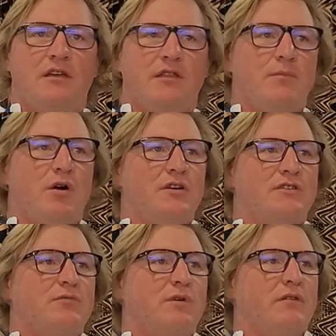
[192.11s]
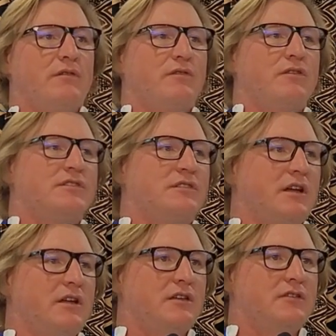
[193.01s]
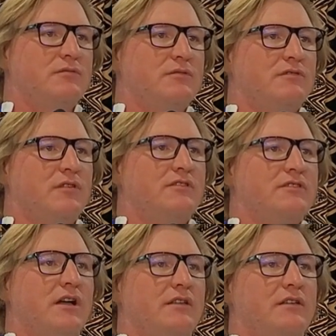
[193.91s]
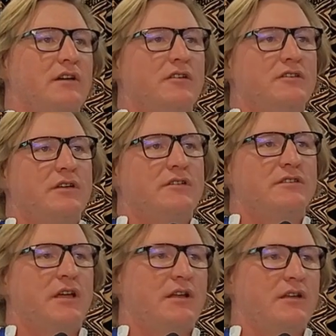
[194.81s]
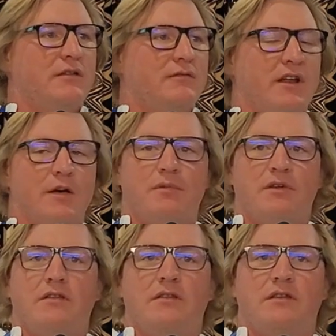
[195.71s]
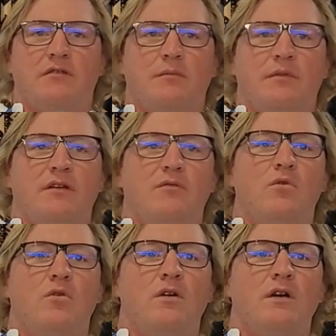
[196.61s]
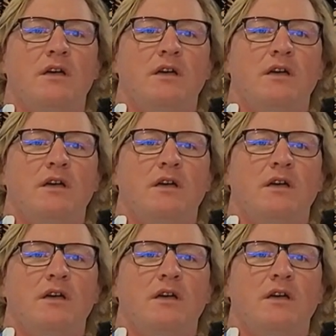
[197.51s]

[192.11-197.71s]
In the past, one of the first studies was Florence Nightingale's understanding of what happened in the Crimean War,